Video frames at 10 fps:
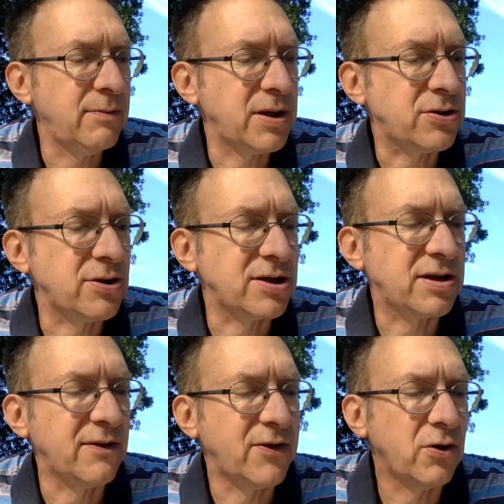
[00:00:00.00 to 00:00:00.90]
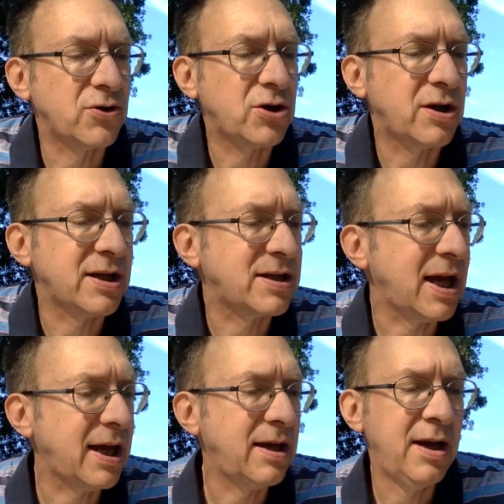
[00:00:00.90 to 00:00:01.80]
Mr. DeSilvio shook his
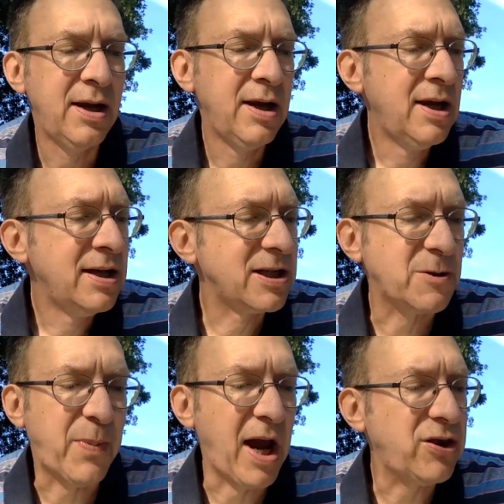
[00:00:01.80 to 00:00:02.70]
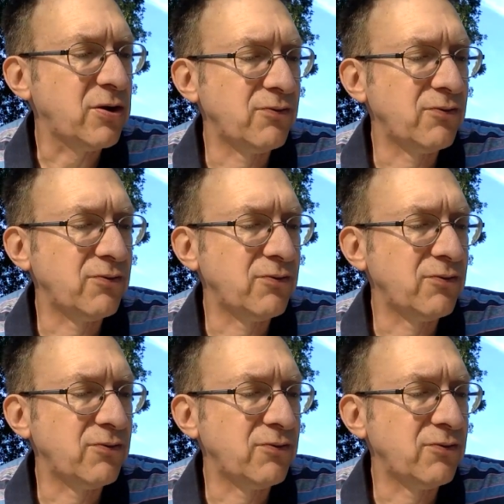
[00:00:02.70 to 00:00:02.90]
head. "Despite the